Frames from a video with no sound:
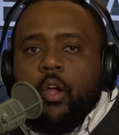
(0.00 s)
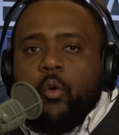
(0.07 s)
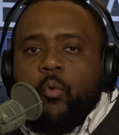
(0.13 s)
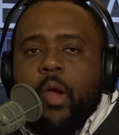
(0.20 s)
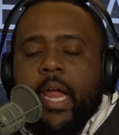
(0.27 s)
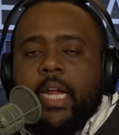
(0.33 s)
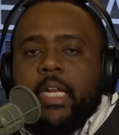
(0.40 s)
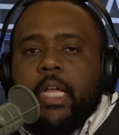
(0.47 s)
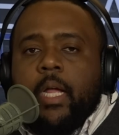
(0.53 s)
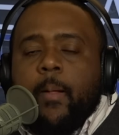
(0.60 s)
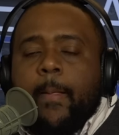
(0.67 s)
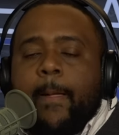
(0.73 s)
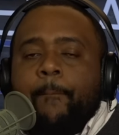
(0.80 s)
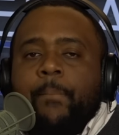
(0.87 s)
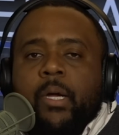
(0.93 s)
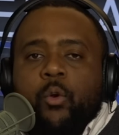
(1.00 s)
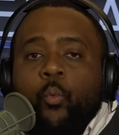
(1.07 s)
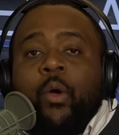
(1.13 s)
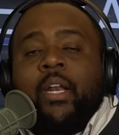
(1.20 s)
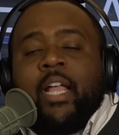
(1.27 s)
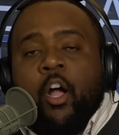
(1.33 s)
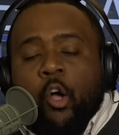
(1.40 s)
Right. But
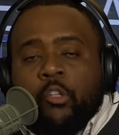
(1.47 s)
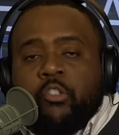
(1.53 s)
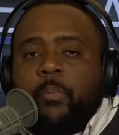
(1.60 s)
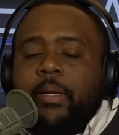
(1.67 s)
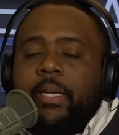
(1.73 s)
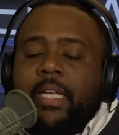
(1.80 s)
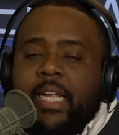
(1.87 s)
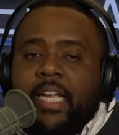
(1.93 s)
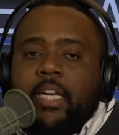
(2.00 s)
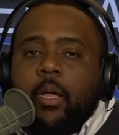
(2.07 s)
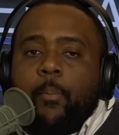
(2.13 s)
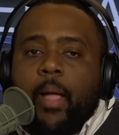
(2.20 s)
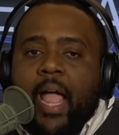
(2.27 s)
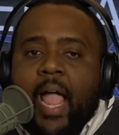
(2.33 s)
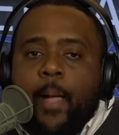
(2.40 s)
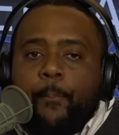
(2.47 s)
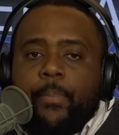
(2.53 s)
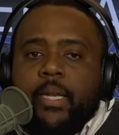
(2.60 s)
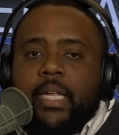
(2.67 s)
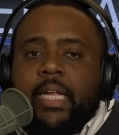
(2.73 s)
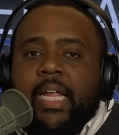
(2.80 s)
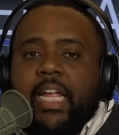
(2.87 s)
what ultimately ended up
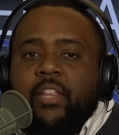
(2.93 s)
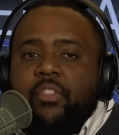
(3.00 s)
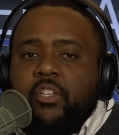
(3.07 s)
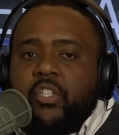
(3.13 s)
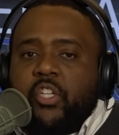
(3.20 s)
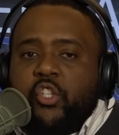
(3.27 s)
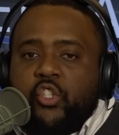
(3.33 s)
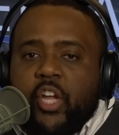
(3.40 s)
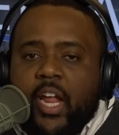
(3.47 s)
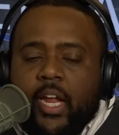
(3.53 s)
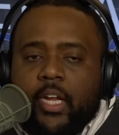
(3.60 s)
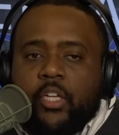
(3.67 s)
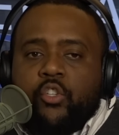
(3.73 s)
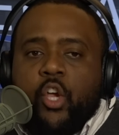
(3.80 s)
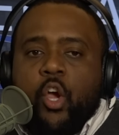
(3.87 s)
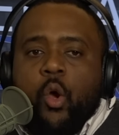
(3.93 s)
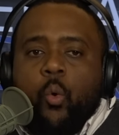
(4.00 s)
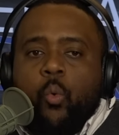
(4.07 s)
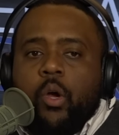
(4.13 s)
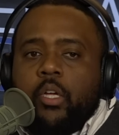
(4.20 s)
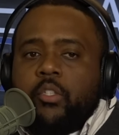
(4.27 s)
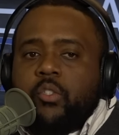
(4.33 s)
happening in this exchange
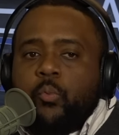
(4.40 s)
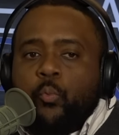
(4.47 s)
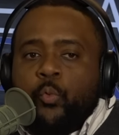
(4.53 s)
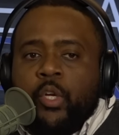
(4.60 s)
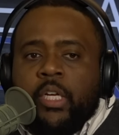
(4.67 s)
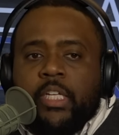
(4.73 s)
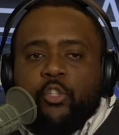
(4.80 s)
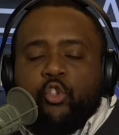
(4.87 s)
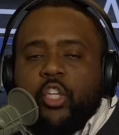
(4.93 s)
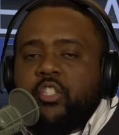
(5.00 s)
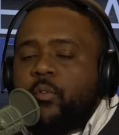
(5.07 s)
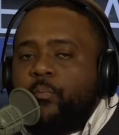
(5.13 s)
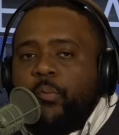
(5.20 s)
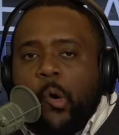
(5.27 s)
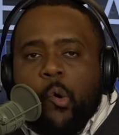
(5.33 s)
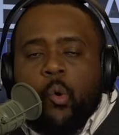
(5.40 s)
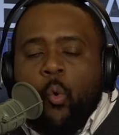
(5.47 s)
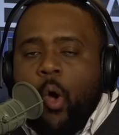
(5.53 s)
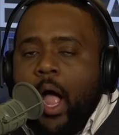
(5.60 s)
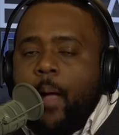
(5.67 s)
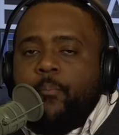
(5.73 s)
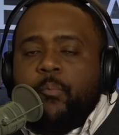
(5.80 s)
was really just a photo
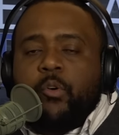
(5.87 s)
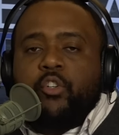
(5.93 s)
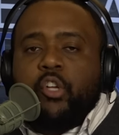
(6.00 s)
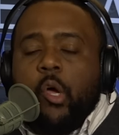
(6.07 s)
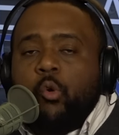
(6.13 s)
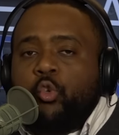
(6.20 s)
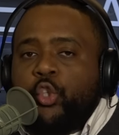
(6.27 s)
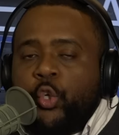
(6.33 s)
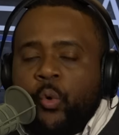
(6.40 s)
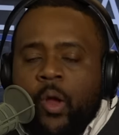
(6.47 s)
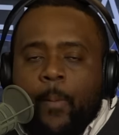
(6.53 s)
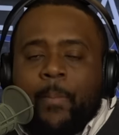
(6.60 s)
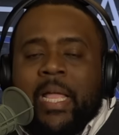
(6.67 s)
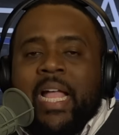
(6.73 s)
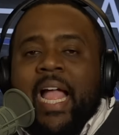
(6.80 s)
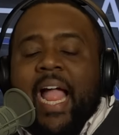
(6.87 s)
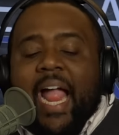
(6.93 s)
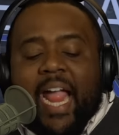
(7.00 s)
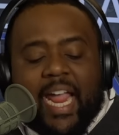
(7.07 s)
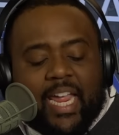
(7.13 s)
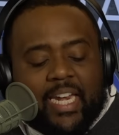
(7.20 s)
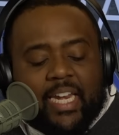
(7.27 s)
op for Donald Trump.
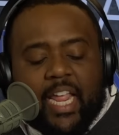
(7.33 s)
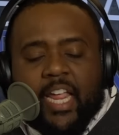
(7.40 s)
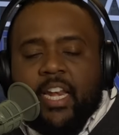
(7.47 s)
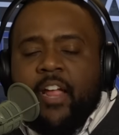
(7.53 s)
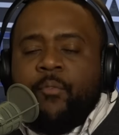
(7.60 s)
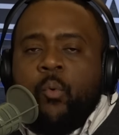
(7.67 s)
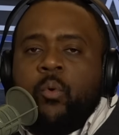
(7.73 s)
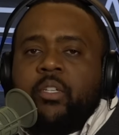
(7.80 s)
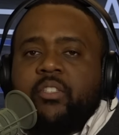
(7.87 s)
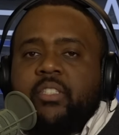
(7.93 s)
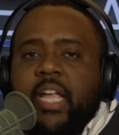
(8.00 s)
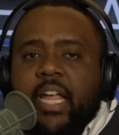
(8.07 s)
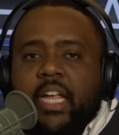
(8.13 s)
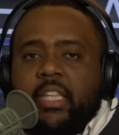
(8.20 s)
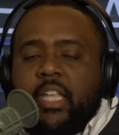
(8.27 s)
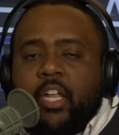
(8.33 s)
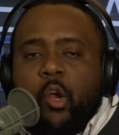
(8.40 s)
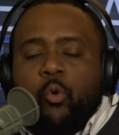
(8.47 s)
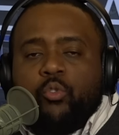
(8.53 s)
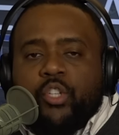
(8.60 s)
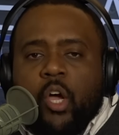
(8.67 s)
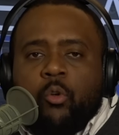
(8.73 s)
And everyone is saying that,
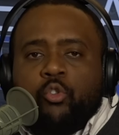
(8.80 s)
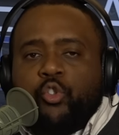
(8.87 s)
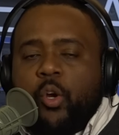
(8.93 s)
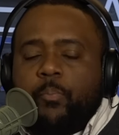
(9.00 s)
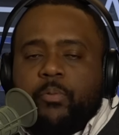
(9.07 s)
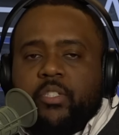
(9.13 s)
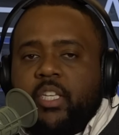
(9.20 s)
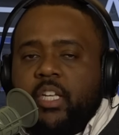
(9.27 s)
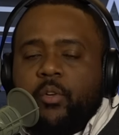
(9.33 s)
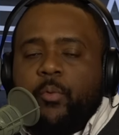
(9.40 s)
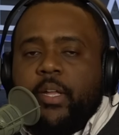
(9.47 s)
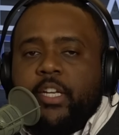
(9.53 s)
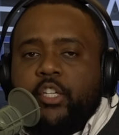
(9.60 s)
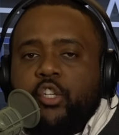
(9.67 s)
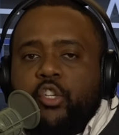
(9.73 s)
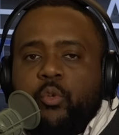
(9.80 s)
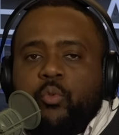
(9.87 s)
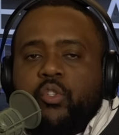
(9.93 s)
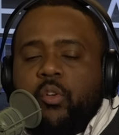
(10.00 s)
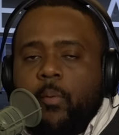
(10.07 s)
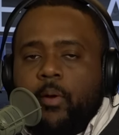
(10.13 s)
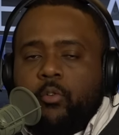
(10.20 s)
oh, Donald Trump is getting ready to do
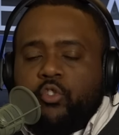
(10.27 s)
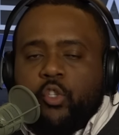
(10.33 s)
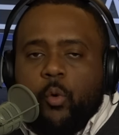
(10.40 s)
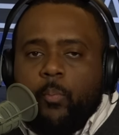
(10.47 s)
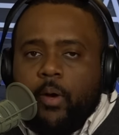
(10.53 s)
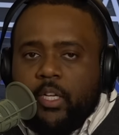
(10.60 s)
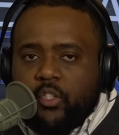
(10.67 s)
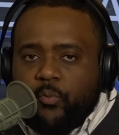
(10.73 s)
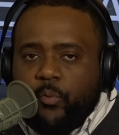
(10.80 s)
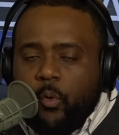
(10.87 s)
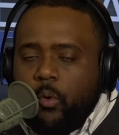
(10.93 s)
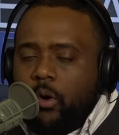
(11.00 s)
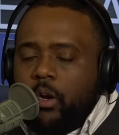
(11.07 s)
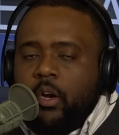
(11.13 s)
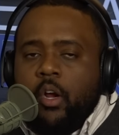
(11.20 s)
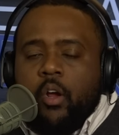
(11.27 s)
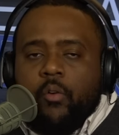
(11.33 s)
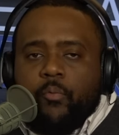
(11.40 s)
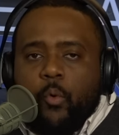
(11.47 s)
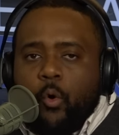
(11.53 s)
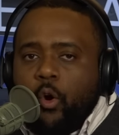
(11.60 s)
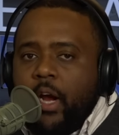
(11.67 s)
so much for
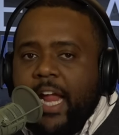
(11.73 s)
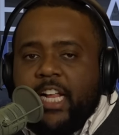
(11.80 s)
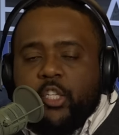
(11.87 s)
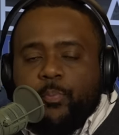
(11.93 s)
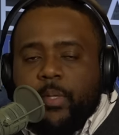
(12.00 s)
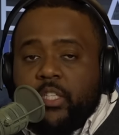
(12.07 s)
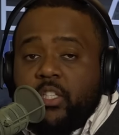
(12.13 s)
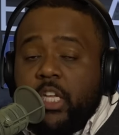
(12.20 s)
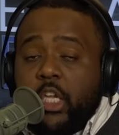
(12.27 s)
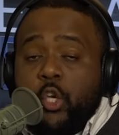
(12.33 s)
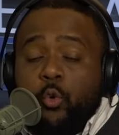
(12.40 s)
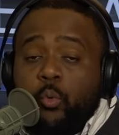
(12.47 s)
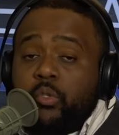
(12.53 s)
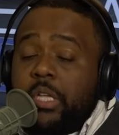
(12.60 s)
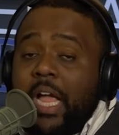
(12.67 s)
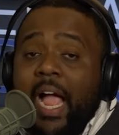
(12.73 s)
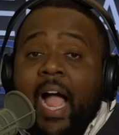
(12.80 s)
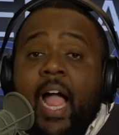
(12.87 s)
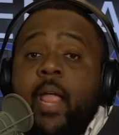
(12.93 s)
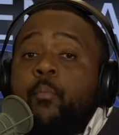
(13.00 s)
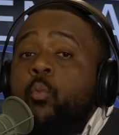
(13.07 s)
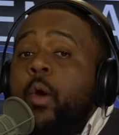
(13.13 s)
HBCUs.
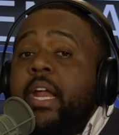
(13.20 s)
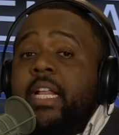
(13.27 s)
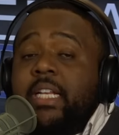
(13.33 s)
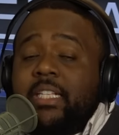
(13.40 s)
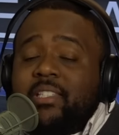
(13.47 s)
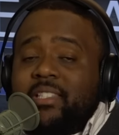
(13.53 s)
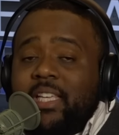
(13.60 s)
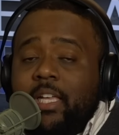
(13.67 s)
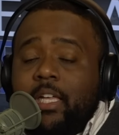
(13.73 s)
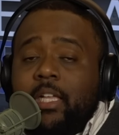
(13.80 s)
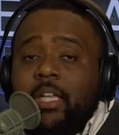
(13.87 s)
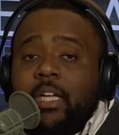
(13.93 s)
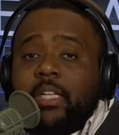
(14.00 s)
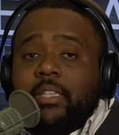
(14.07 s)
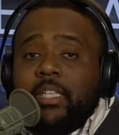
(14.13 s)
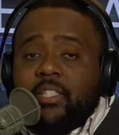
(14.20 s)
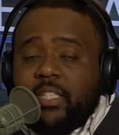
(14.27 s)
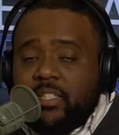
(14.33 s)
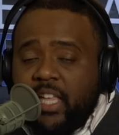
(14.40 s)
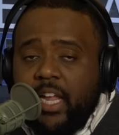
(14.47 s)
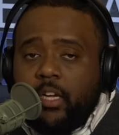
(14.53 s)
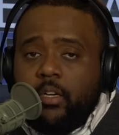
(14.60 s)
I'm waiting to see this
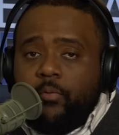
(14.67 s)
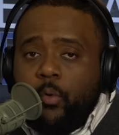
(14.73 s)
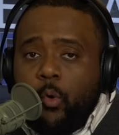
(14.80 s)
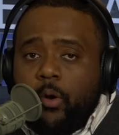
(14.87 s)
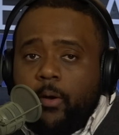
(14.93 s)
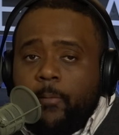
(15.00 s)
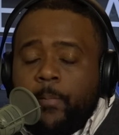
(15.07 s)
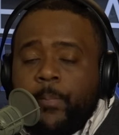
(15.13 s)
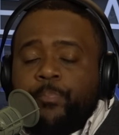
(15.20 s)
executive order.